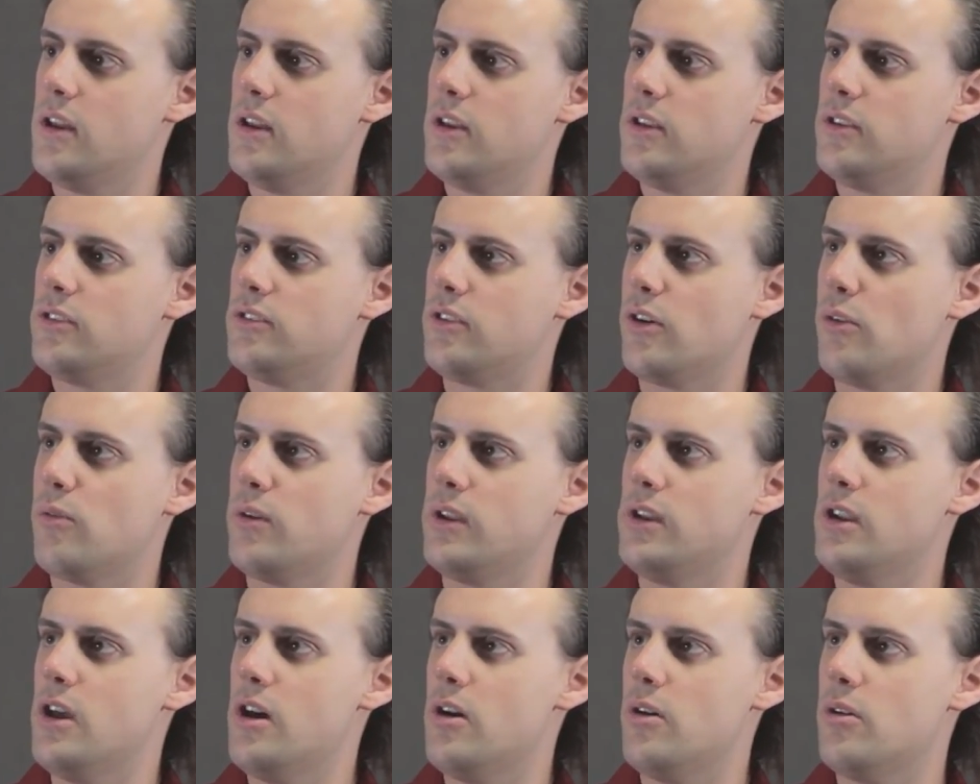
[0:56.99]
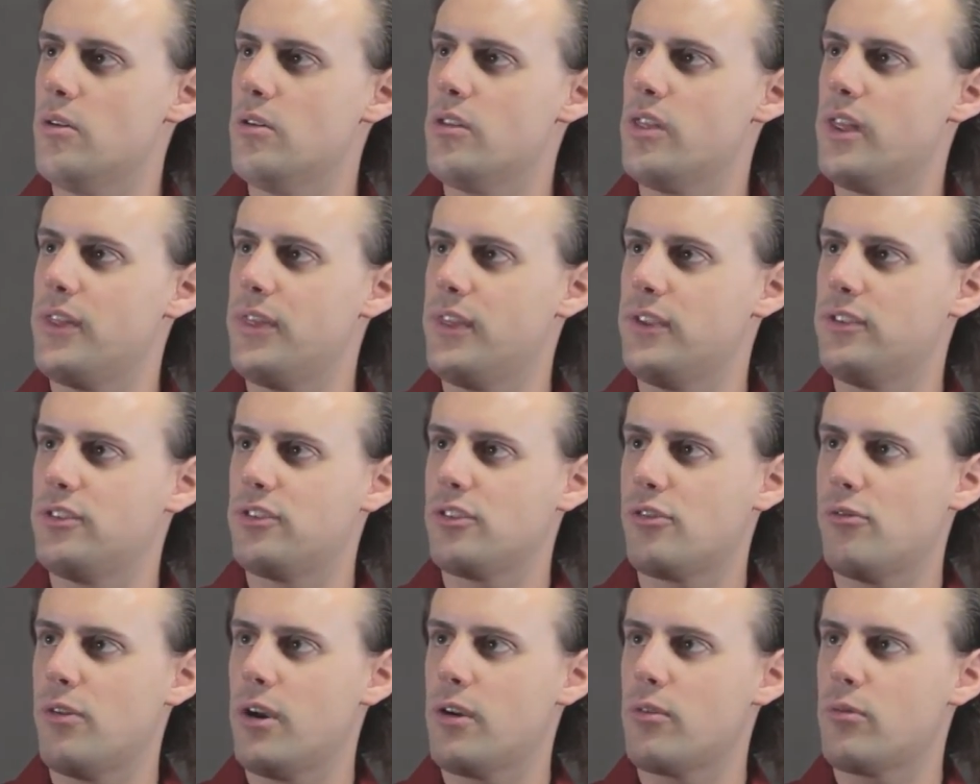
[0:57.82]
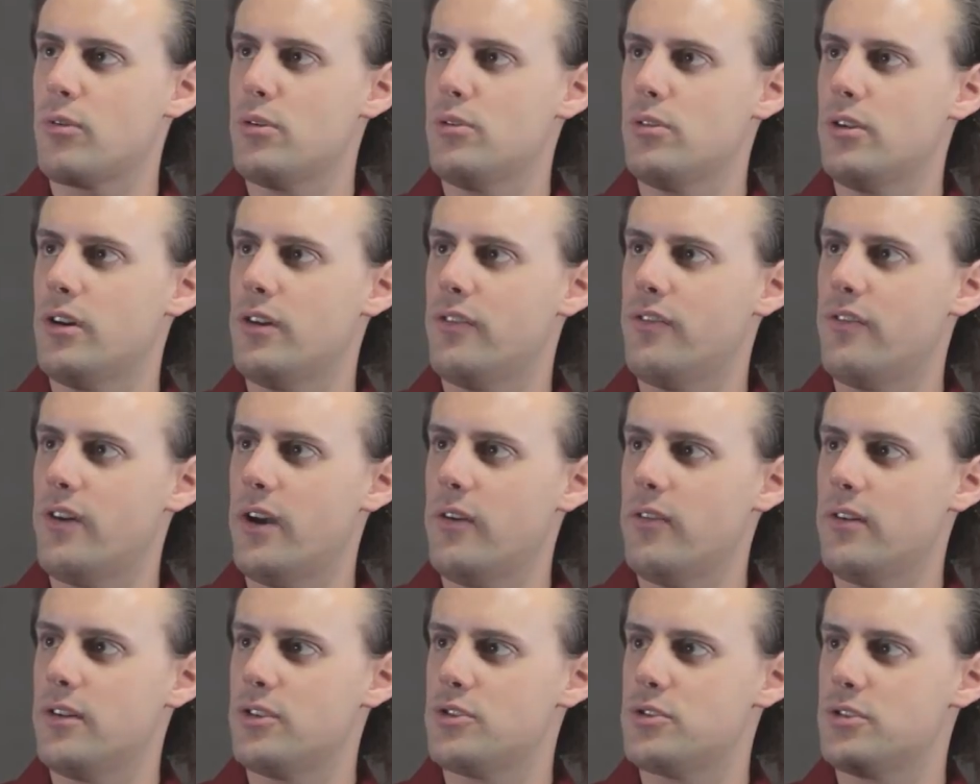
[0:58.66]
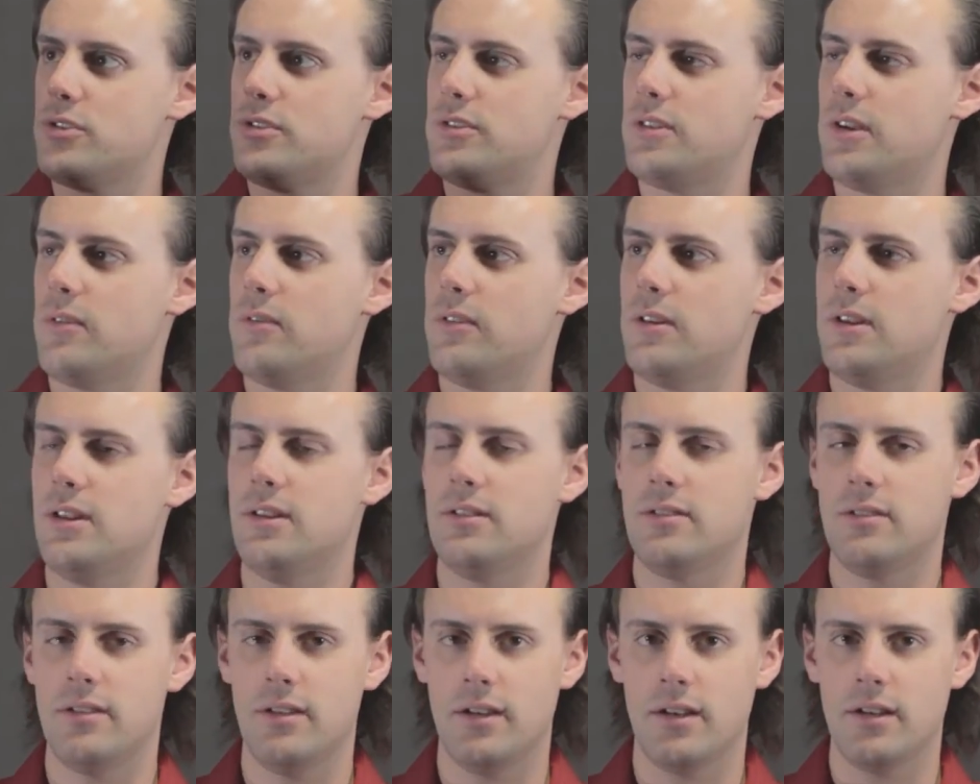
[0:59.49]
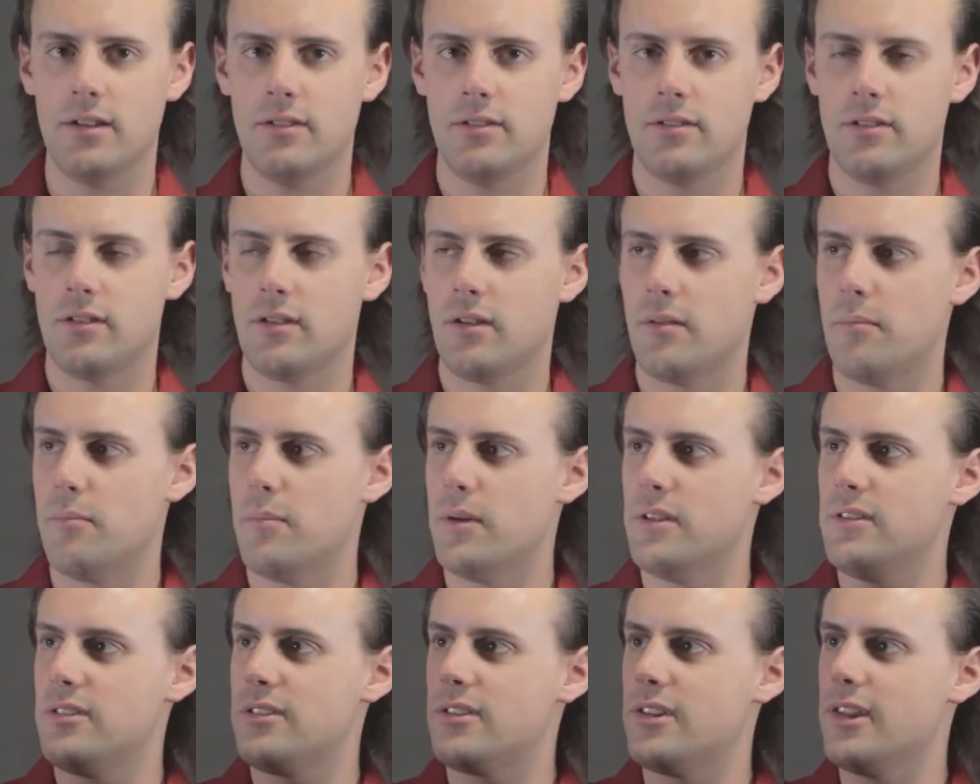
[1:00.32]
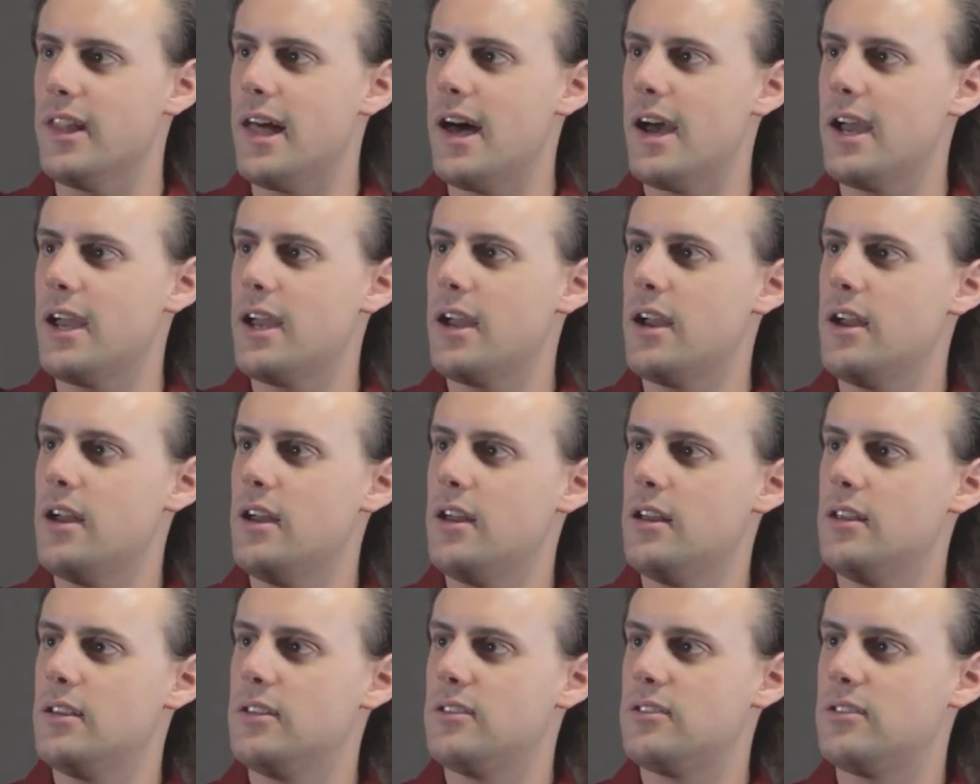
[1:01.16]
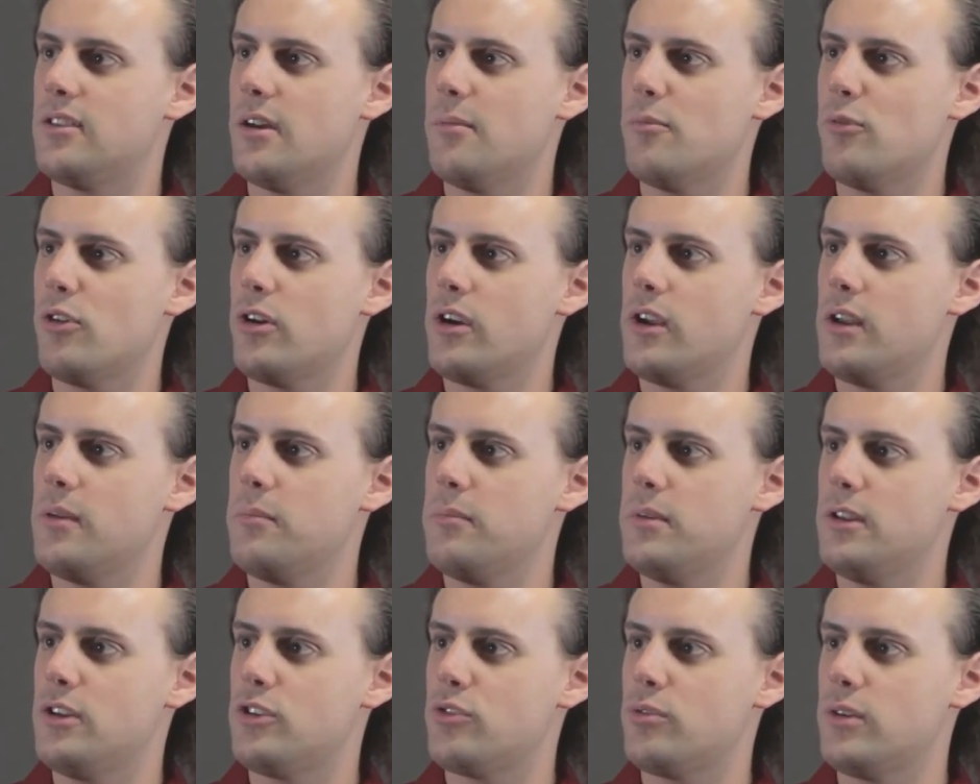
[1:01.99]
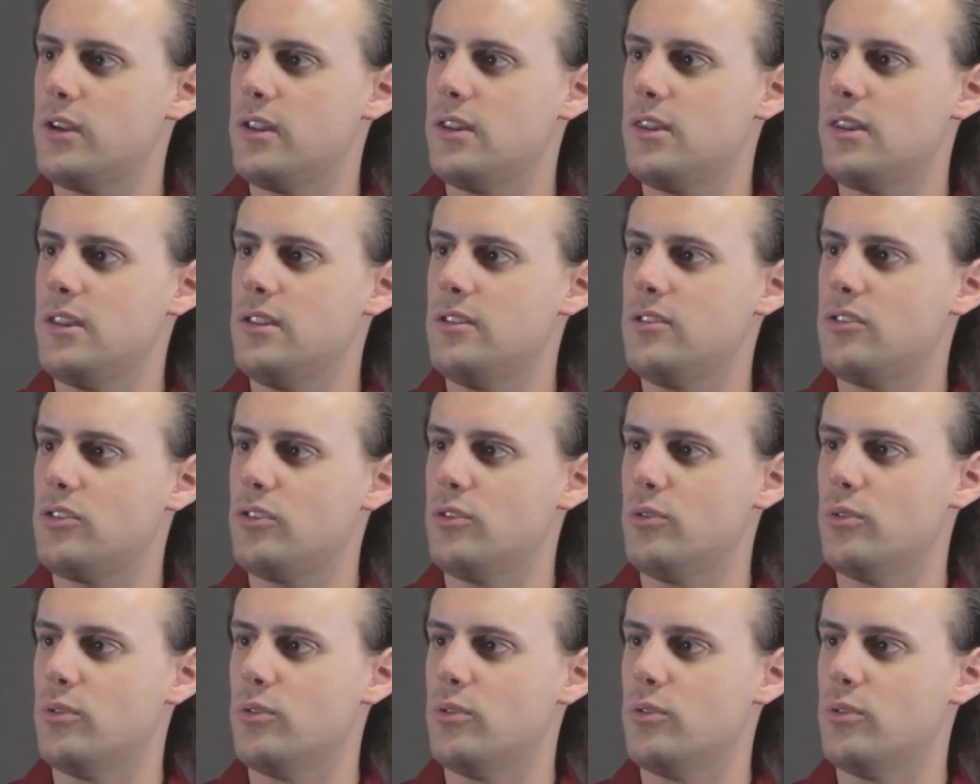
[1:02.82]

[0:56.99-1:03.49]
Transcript: So we know that the square root of five hundred seventy-six must lie somewhere in between these two